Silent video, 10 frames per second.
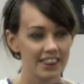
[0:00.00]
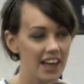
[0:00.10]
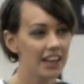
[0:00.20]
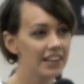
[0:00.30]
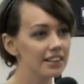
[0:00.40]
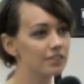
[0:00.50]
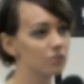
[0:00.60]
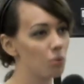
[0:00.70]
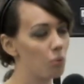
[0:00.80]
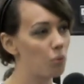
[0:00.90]
That
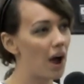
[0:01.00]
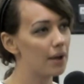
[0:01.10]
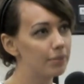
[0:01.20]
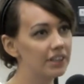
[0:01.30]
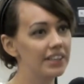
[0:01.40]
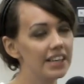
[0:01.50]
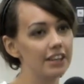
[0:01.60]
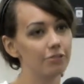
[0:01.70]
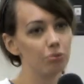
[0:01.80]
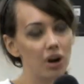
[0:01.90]
is, I believe,